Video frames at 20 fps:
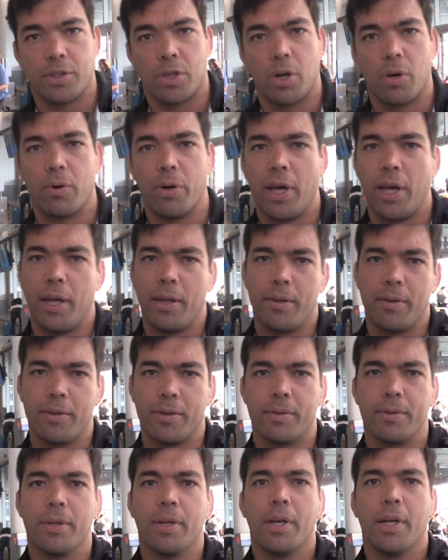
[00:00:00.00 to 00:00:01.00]

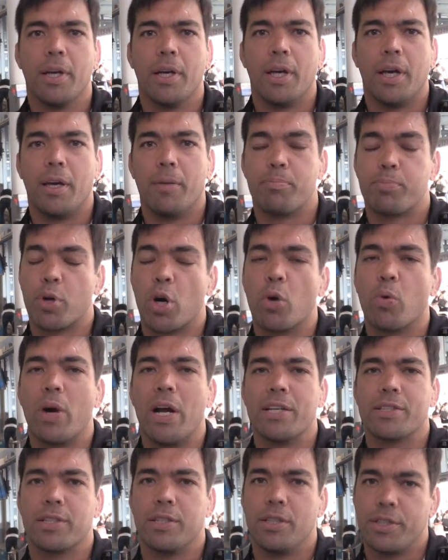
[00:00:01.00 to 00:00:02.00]
And pro
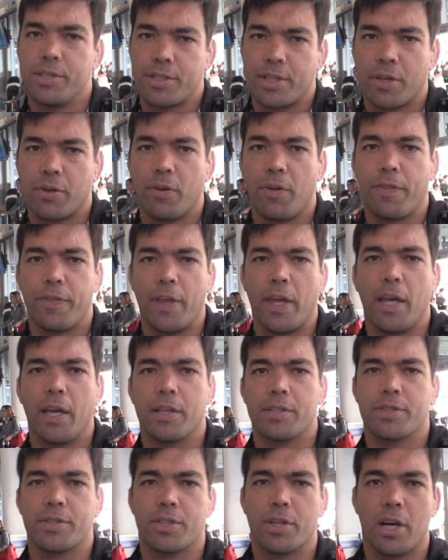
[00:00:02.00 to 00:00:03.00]
wrestling is a good thing.
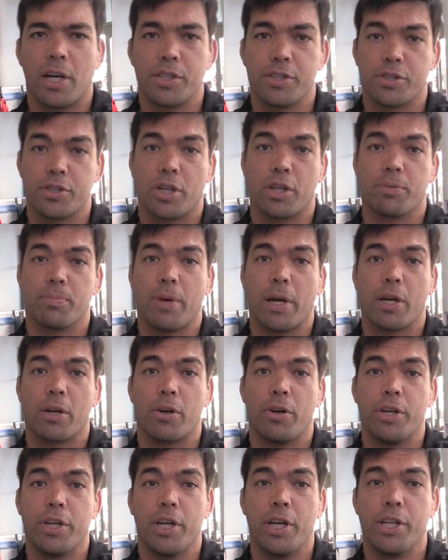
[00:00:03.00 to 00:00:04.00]
I start my
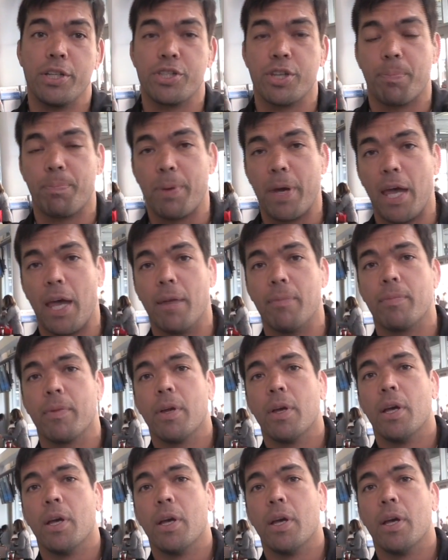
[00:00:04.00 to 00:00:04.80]
career in Japan.